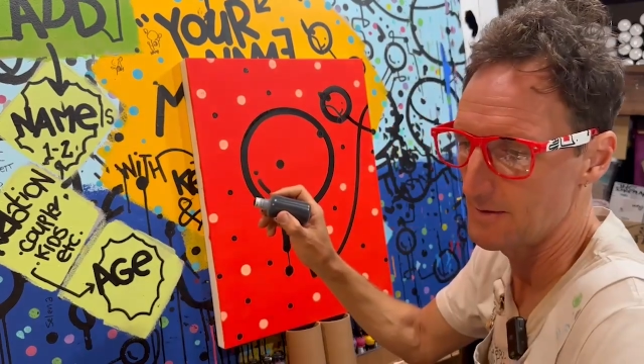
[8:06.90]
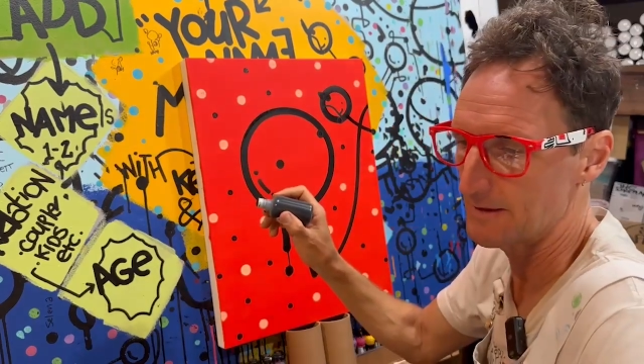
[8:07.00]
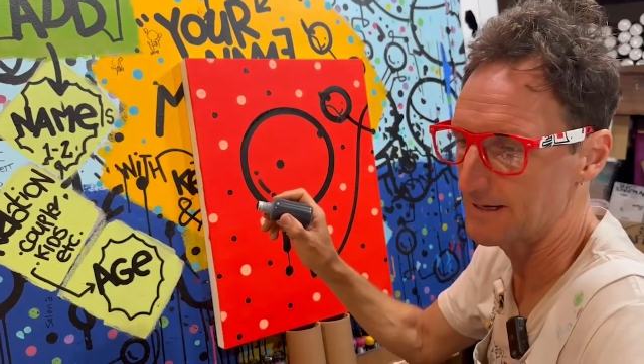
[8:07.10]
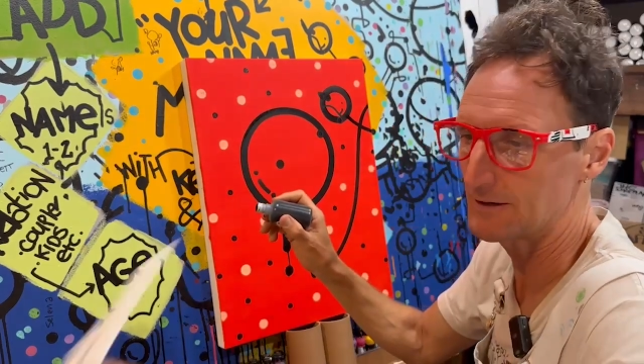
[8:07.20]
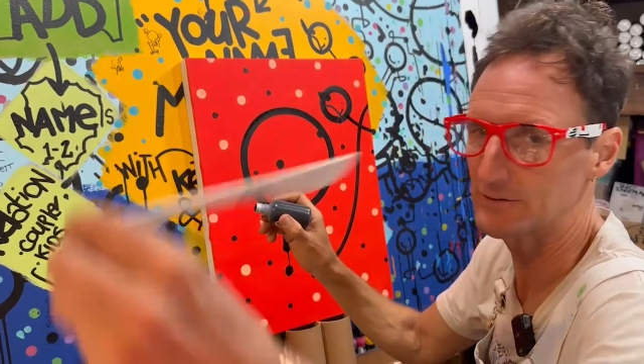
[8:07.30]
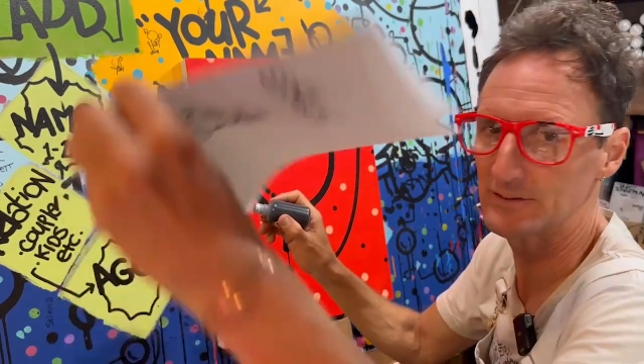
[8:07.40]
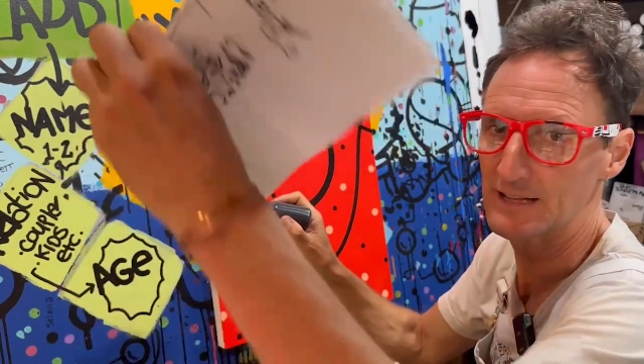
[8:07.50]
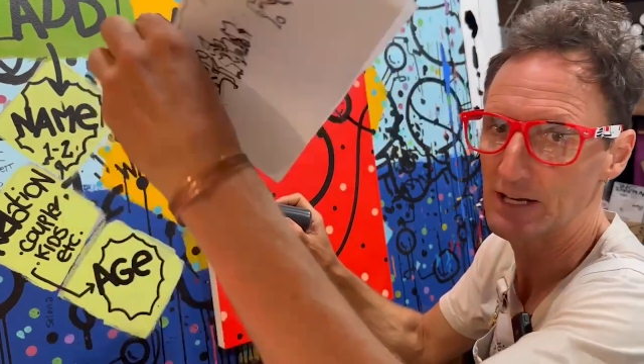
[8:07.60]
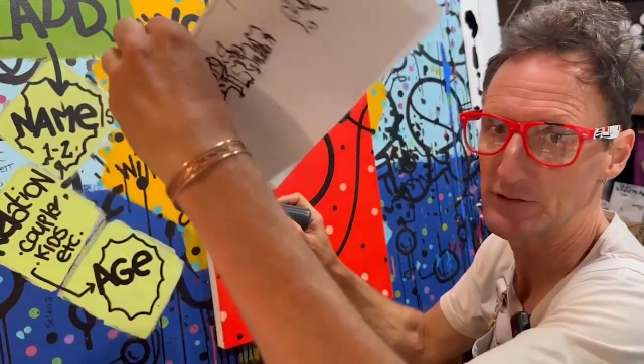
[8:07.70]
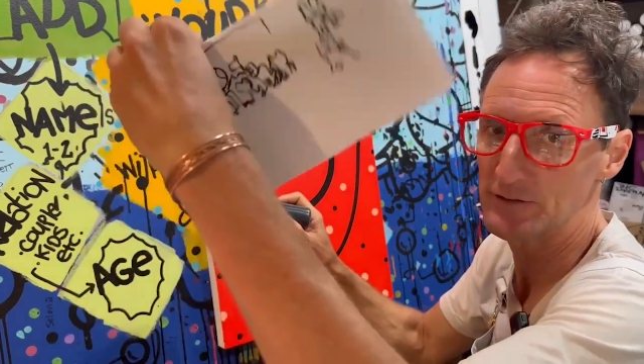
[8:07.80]
like, here's a
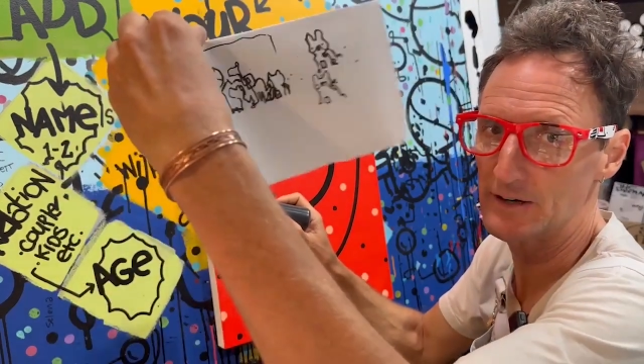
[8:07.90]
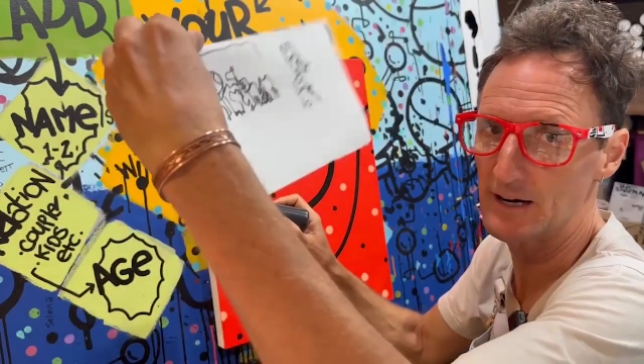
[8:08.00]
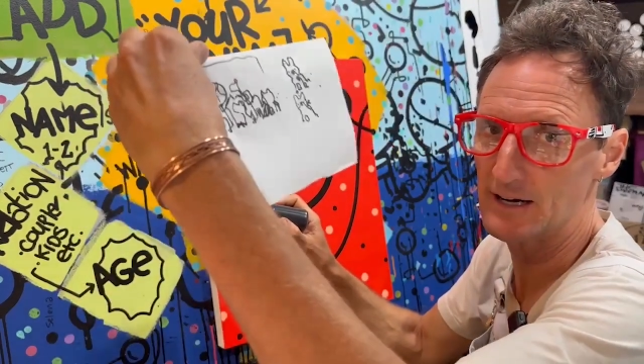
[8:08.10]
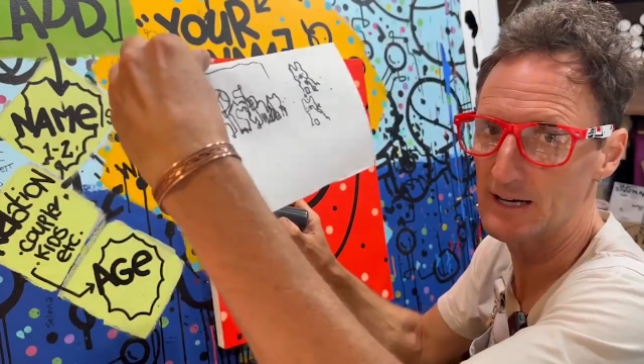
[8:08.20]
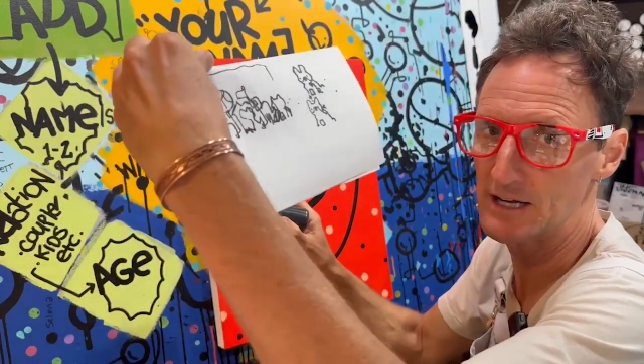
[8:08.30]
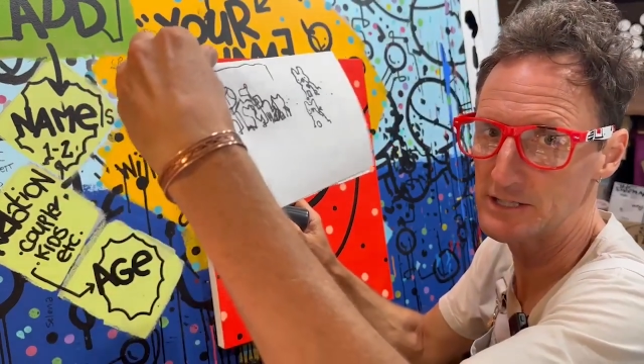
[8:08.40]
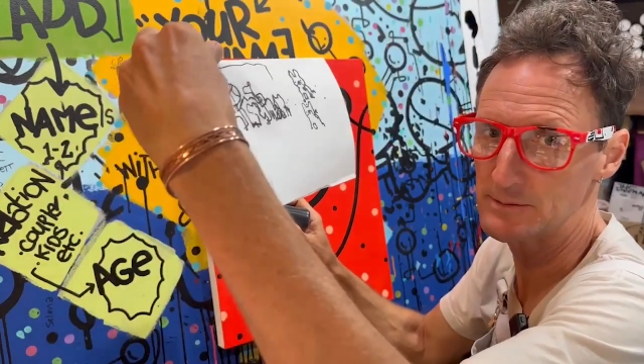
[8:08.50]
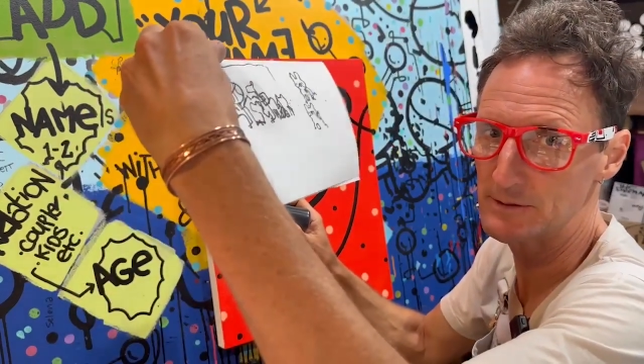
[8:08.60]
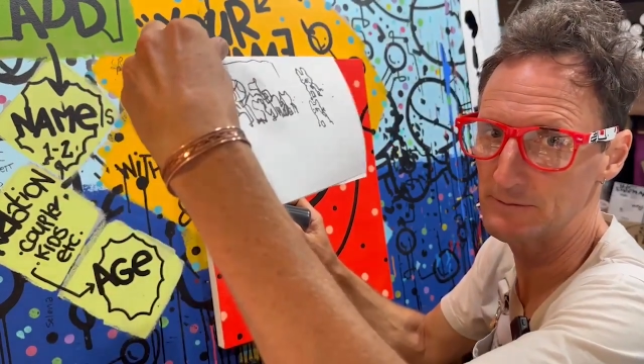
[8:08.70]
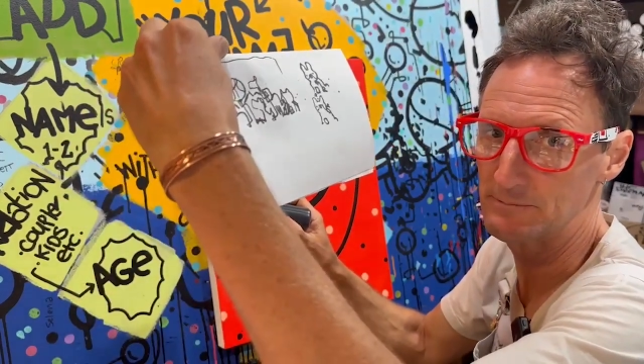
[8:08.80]
sketch for a
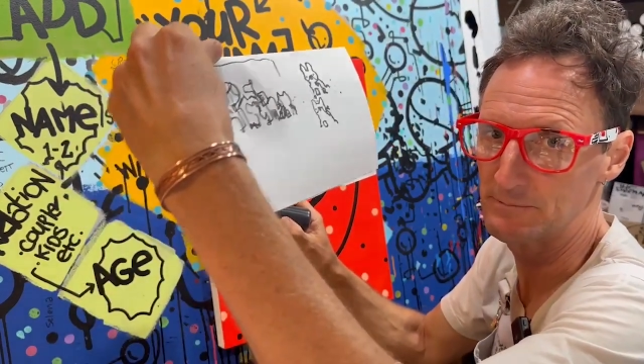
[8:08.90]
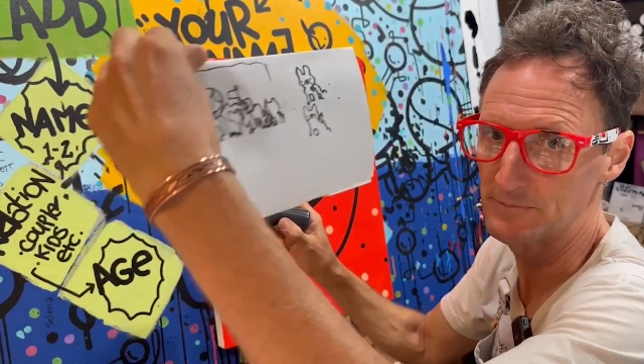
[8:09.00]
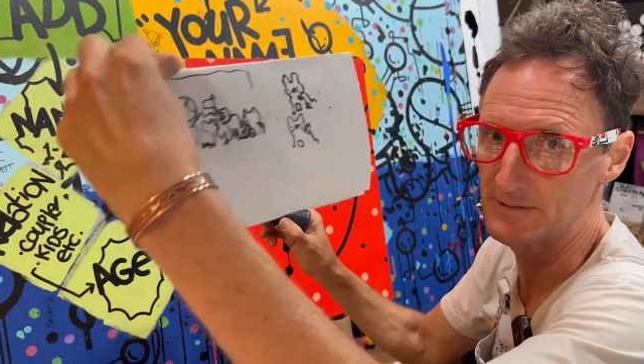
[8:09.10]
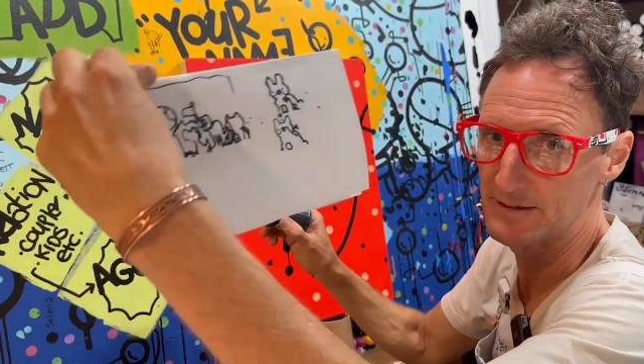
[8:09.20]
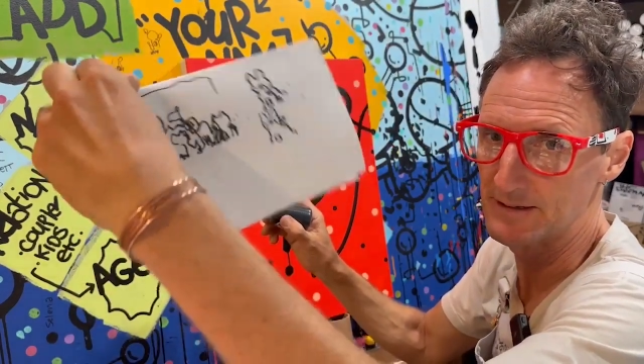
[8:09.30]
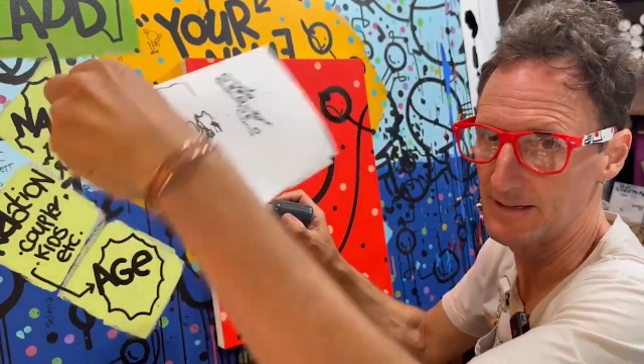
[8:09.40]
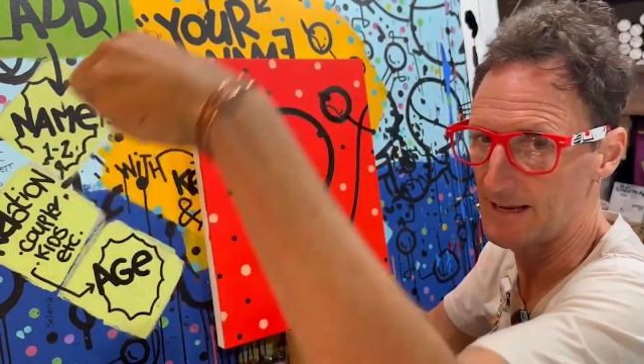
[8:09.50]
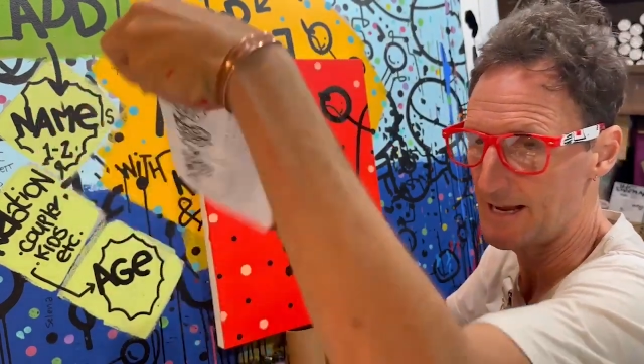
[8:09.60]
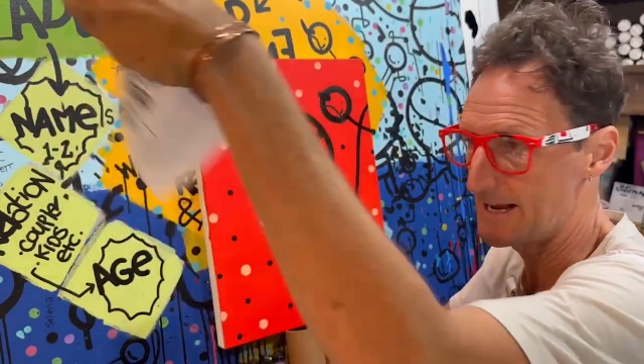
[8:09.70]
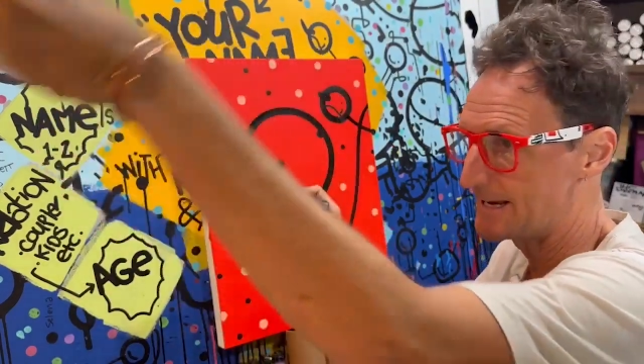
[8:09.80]
customer.
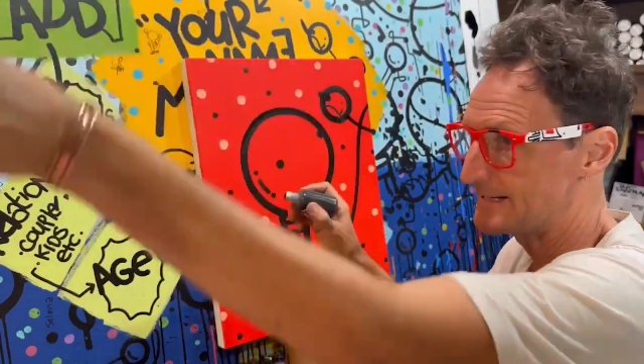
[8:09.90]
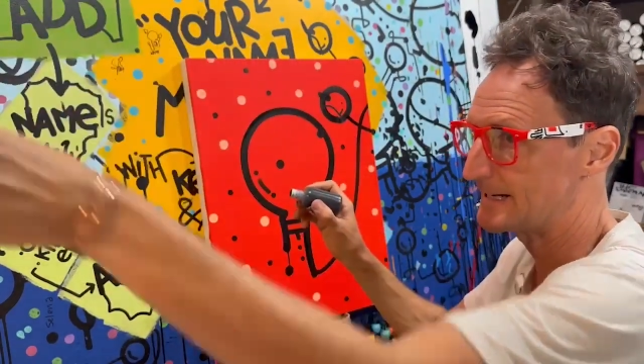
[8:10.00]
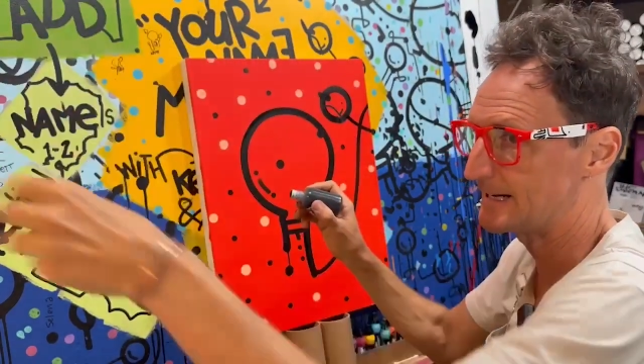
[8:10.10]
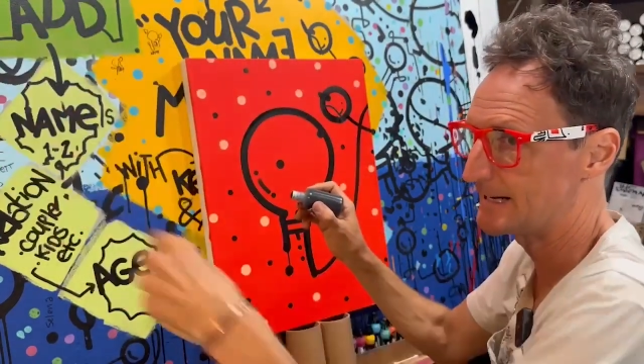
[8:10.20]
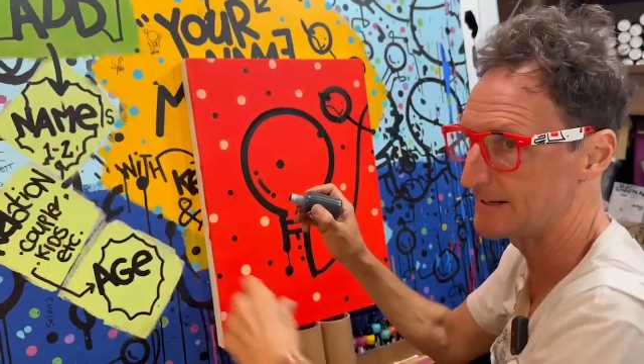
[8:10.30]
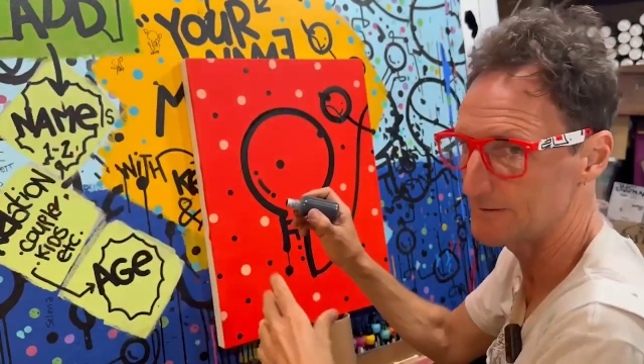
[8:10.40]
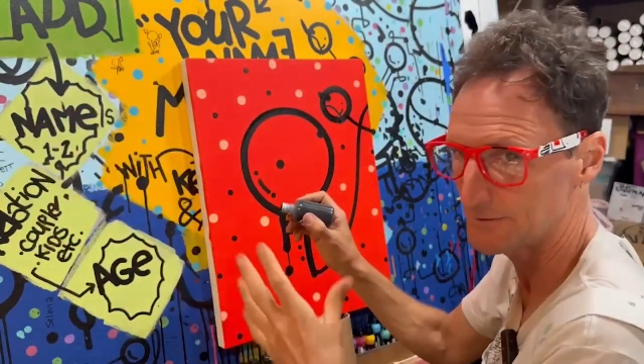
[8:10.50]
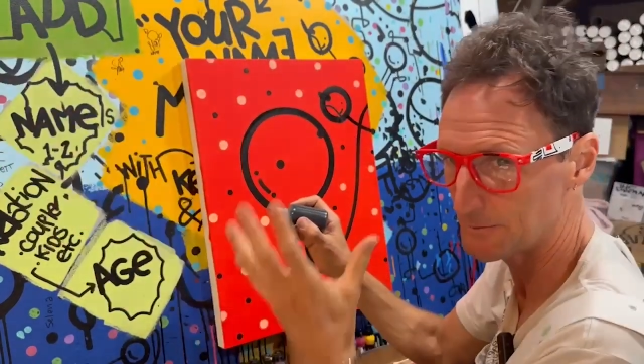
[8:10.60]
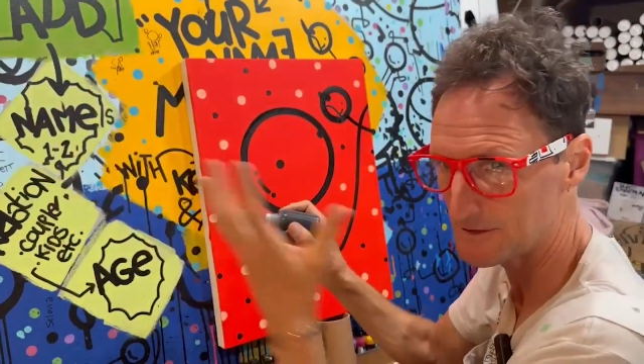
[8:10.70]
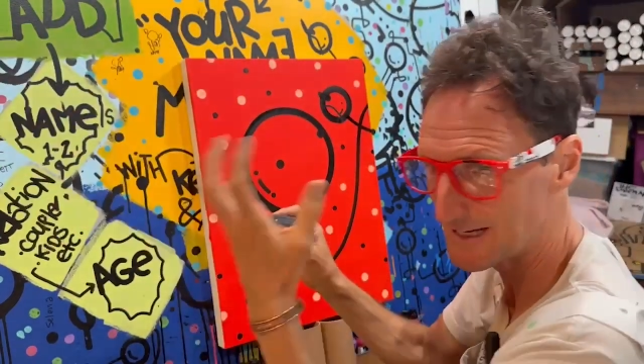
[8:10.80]
And uh, so much